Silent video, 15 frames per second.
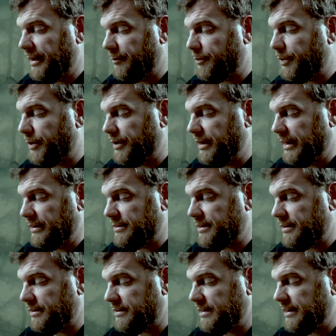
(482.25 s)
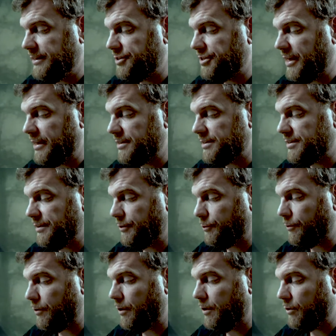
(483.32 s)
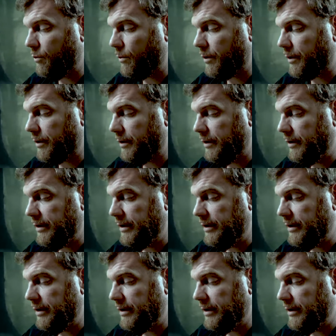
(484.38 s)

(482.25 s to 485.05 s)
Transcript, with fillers: and put into the tea chests in the wrong order.